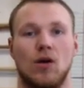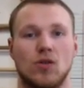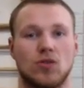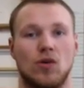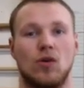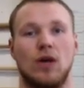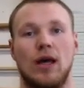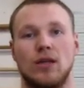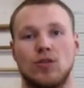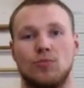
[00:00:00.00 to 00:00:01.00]

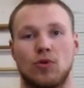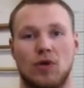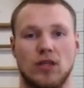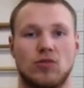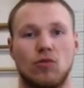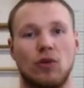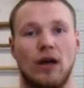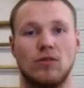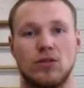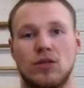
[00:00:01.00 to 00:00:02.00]
Also, as you progress through
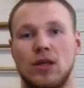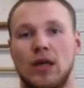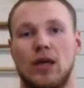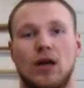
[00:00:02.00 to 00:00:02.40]
rounds,